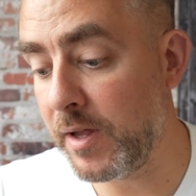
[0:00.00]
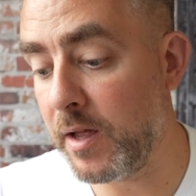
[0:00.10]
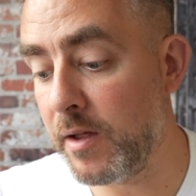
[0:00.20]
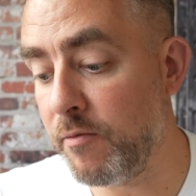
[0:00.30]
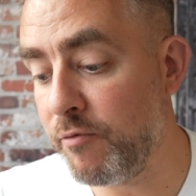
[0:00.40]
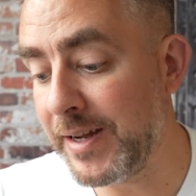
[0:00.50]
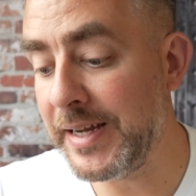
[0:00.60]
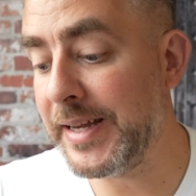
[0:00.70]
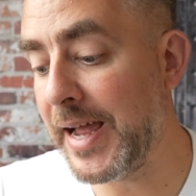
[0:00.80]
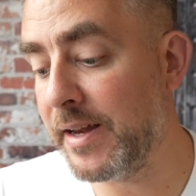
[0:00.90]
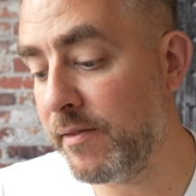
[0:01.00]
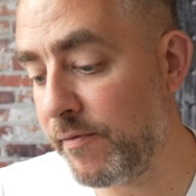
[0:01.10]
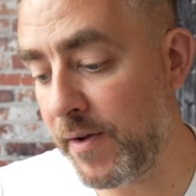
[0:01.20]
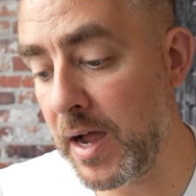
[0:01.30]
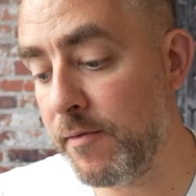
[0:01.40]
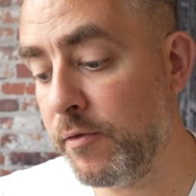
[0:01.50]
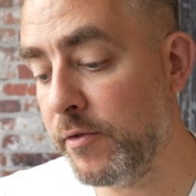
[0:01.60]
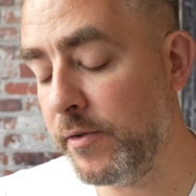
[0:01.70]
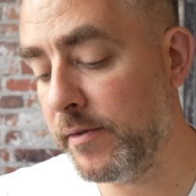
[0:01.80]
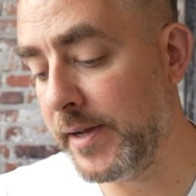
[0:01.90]
uh, read and
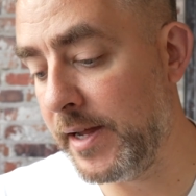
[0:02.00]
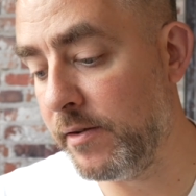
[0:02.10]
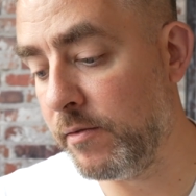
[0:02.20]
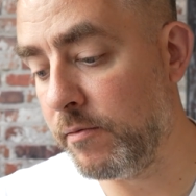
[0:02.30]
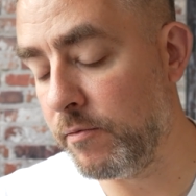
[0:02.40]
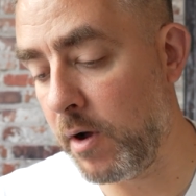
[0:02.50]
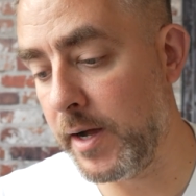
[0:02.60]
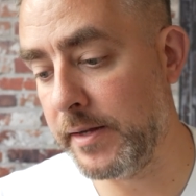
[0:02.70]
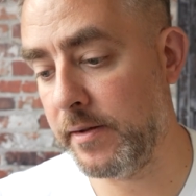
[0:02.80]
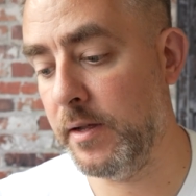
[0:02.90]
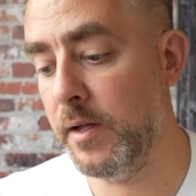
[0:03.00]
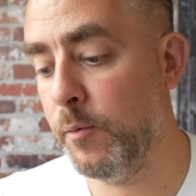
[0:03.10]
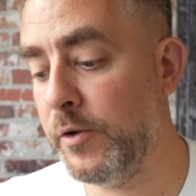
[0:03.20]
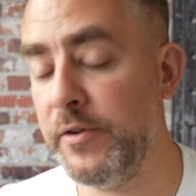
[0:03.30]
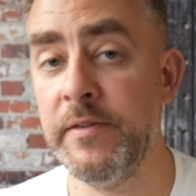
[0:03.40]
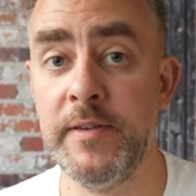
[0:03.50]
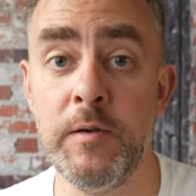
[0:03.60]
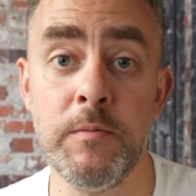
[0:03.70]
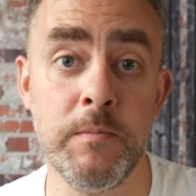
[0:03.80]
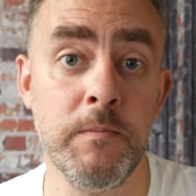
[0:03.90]
510 write, which is
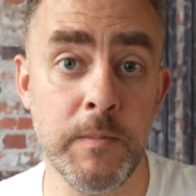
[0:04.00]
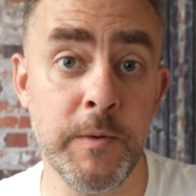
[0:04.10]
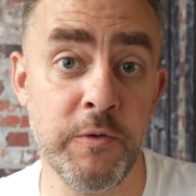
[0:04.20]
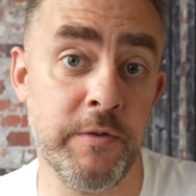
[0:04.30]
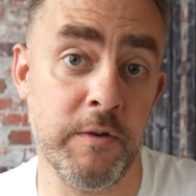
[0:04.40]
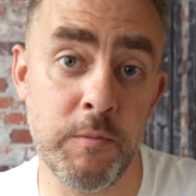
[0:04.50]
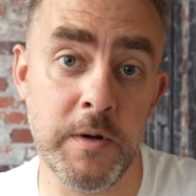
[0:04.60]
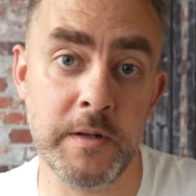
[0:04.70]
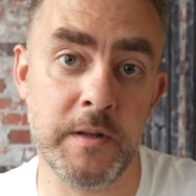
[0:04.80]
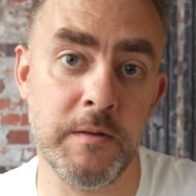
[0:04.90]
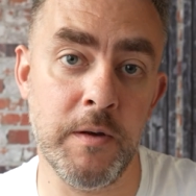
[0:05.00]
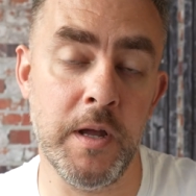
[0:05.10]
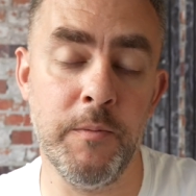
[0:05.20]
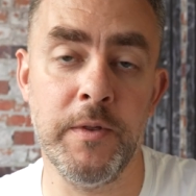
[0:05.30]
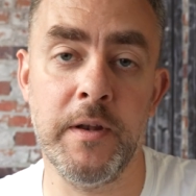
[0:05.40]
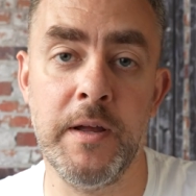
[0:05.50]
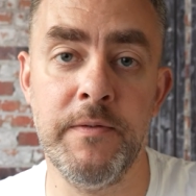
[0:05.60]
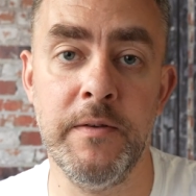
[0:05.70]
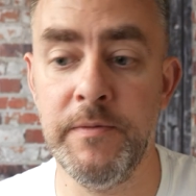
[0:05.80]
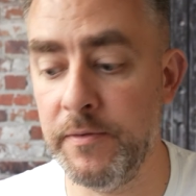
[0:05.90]
still, which will still work uh, with an
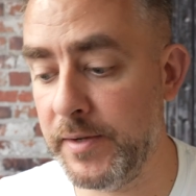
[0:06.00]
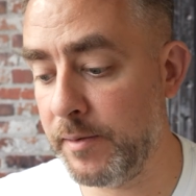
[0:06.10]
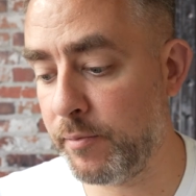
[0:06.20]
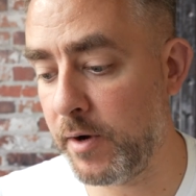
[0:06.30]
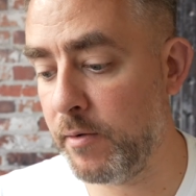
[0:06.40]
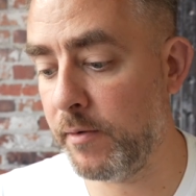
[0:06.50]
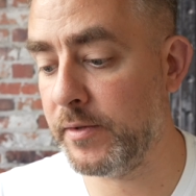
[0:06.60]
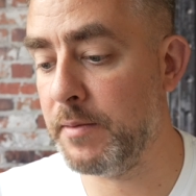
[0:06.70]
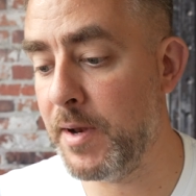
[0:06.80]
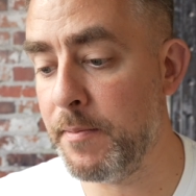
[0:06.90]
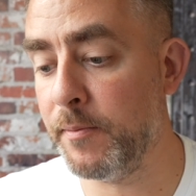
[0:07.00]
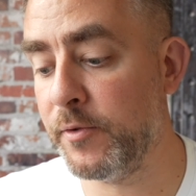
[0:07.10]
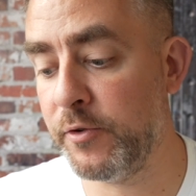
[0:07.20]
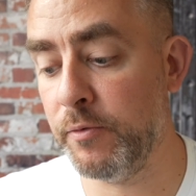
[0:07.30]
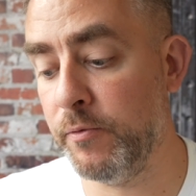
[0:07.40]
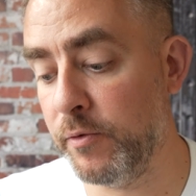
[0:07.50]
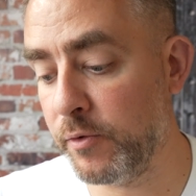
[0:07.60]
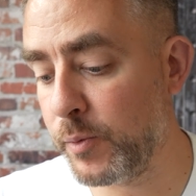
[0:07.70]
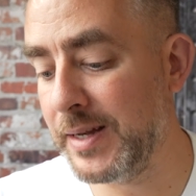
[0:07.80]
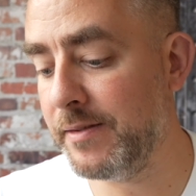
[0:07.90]
iPhone 15 Pro, obviously minimum's
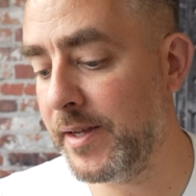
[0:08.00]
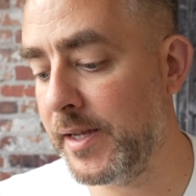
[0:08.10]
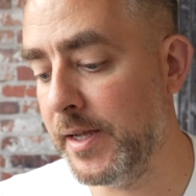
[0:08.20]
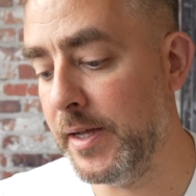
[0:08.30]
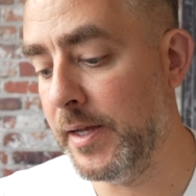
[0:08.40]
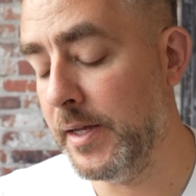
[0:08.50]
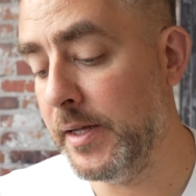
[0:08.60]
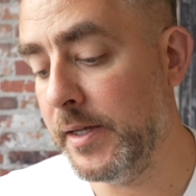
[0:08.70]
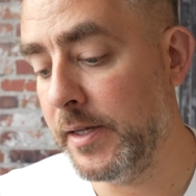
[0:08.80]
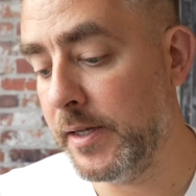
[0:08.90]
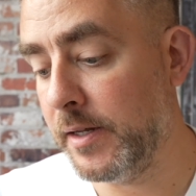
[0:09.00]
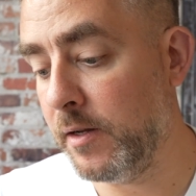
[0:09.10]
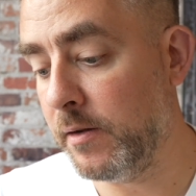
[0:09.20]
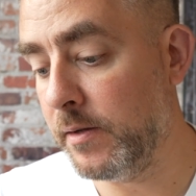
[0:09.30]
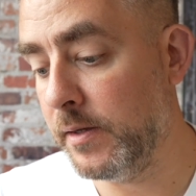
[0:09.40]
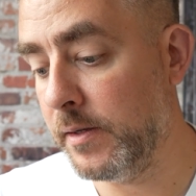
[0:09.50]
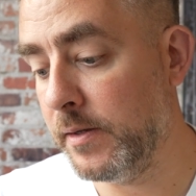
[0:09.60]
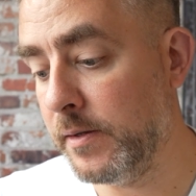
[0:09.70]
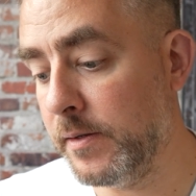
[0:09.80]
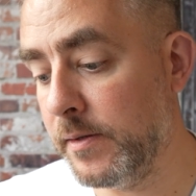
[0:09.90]
220. And look,
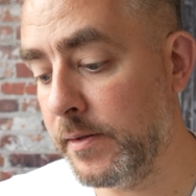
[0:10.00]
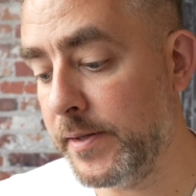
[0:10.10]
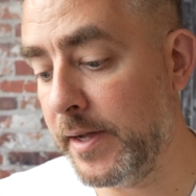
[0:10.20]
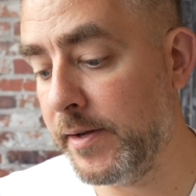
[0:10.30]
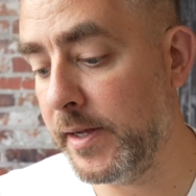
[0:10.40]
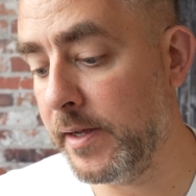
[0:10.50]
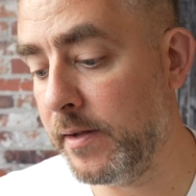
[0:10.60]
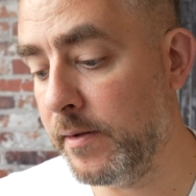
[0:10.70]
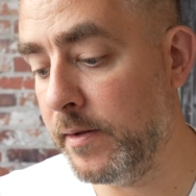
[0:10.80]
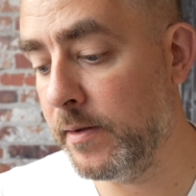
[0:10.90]
down here,